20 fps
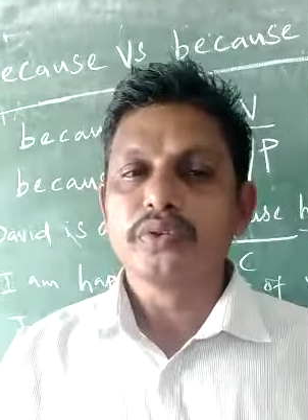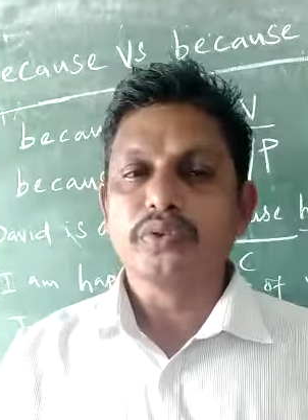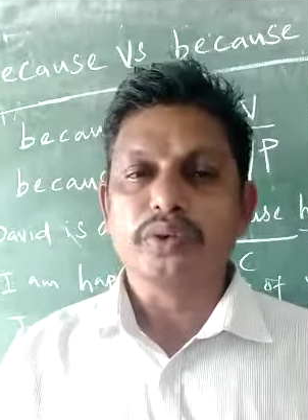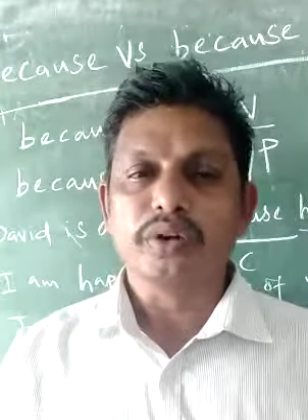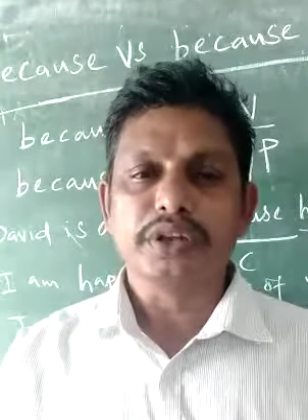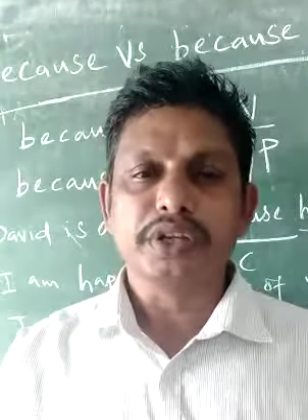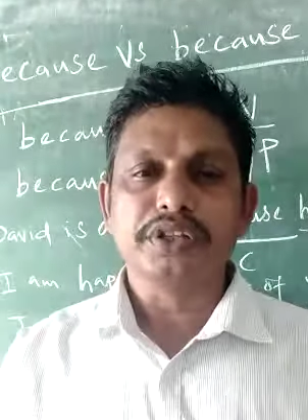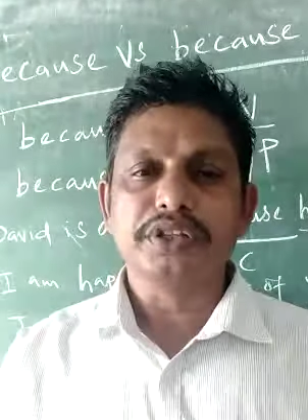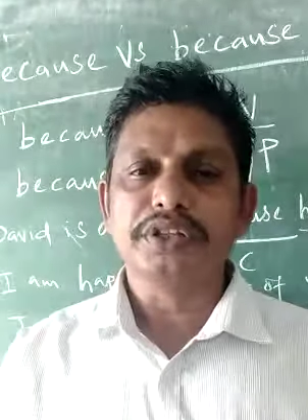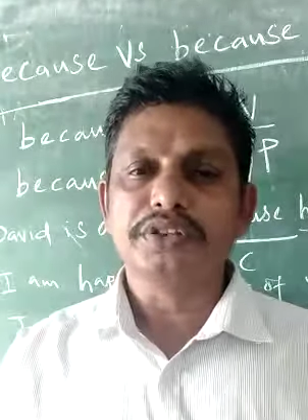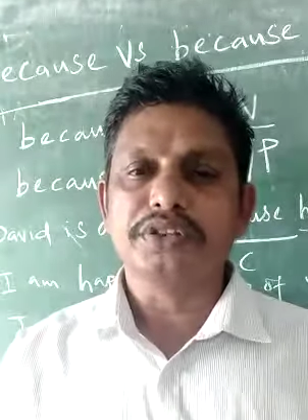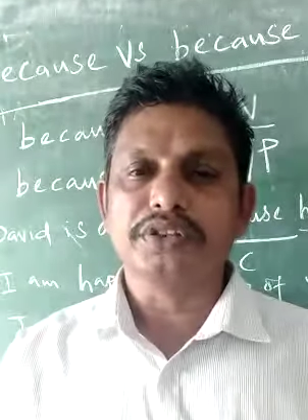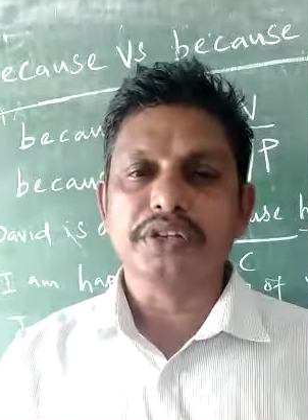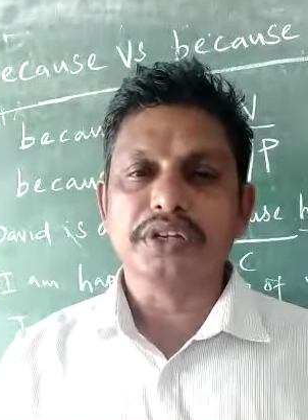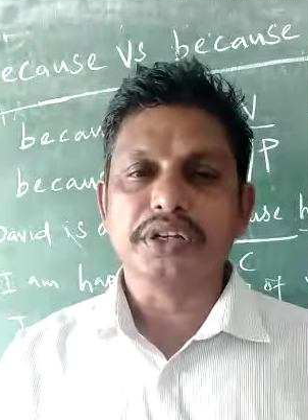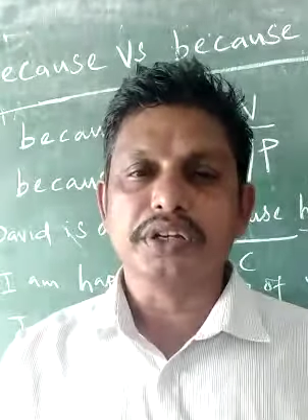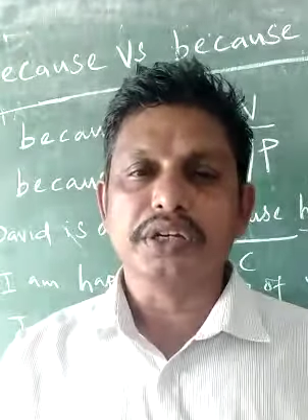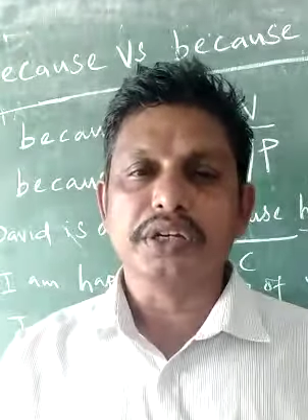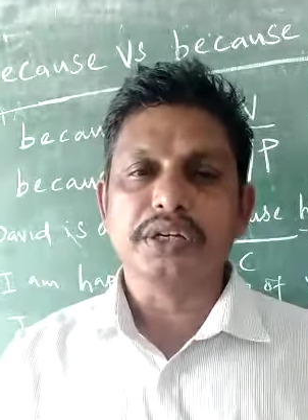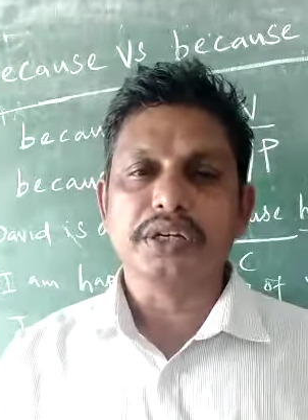Only then you
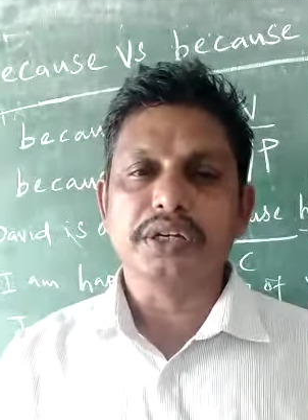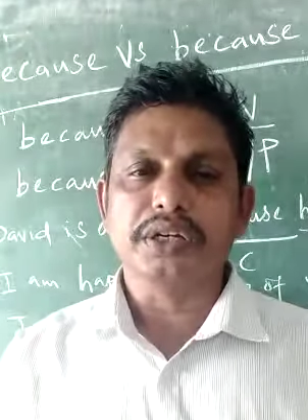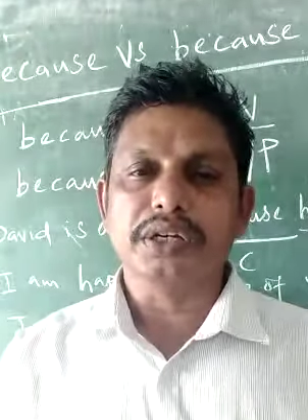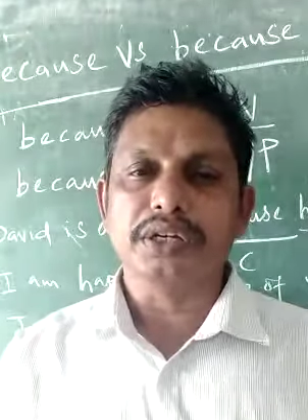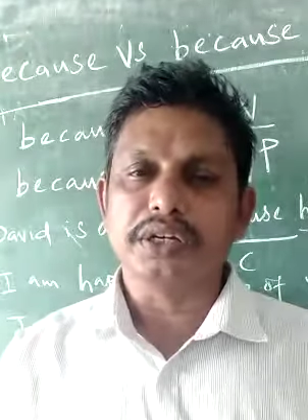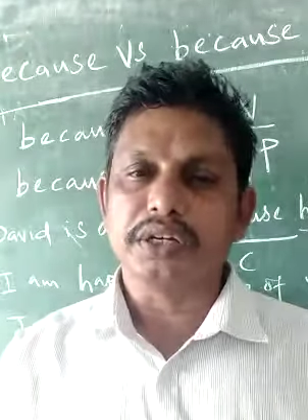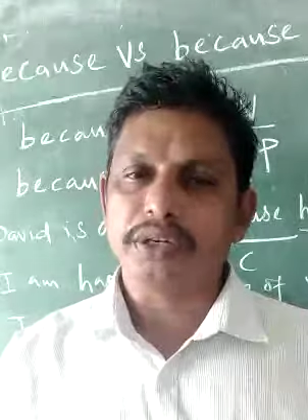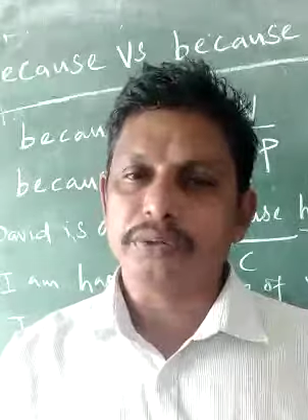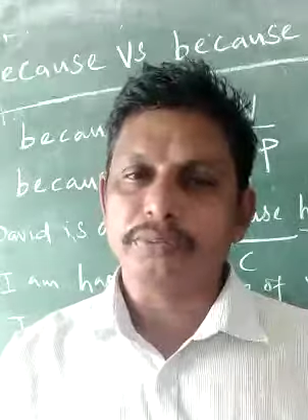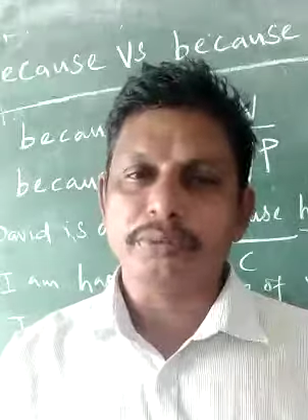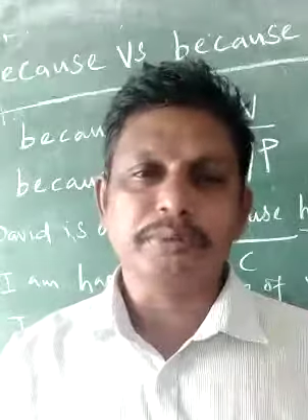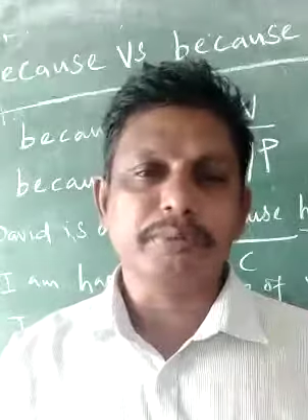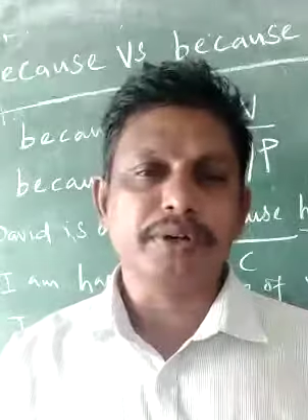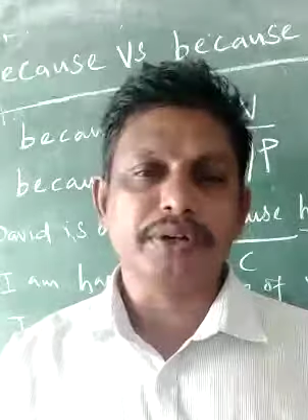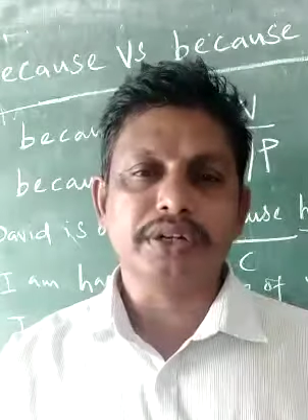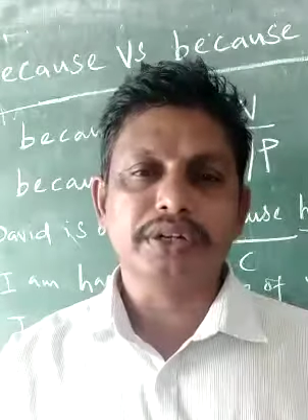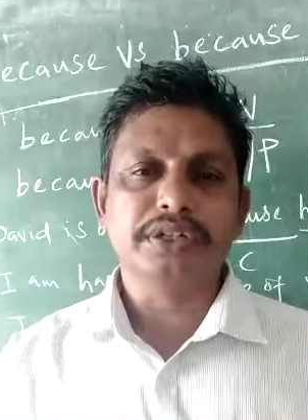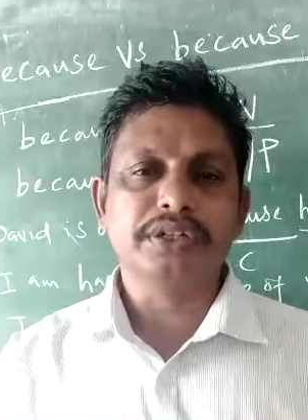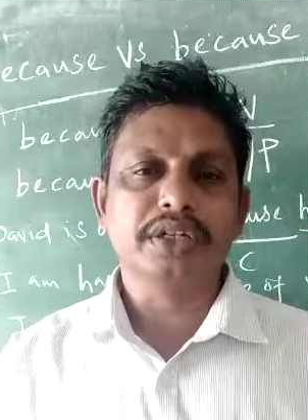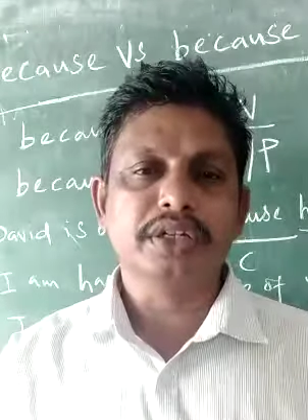can remember
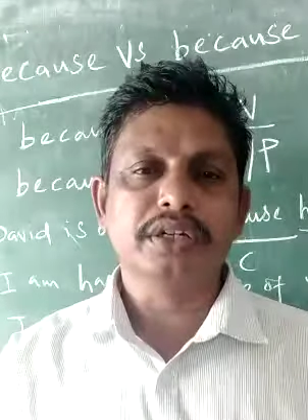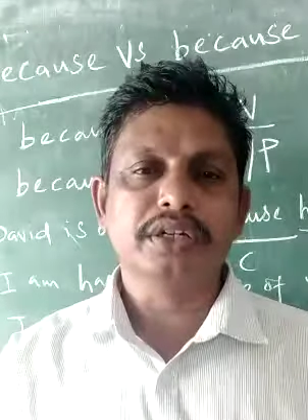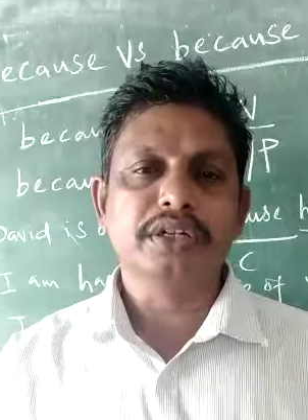it.